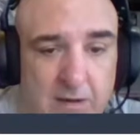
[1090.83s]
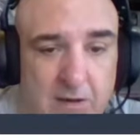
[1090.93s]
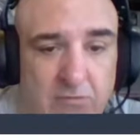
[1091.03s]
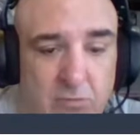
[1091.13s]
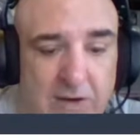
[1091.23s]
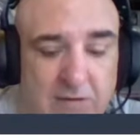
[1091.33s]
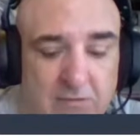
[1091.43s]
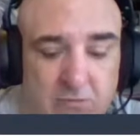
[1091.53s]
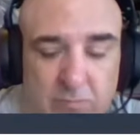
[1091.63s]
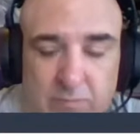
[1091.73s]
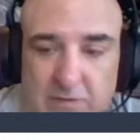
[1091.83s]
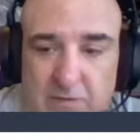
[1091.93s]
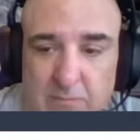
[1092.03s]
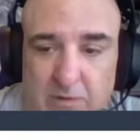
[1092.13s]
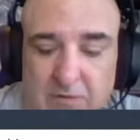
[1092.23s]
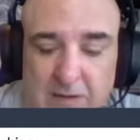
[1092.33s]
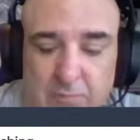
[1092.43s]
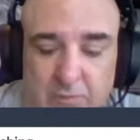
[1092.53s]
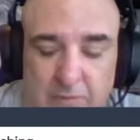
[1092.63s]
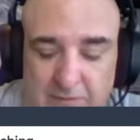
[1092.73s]
Under Rangers, who's pitching? Martin
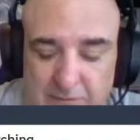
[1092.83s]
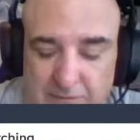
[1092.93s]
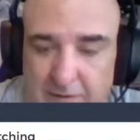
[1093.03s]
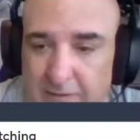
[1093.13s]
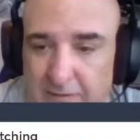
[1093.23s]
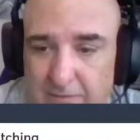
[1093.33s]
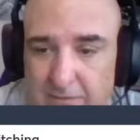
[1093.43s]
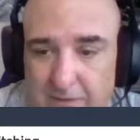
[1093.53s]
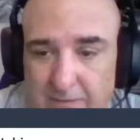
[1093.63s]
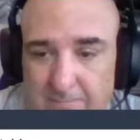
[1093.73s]
Perez is on the hill today.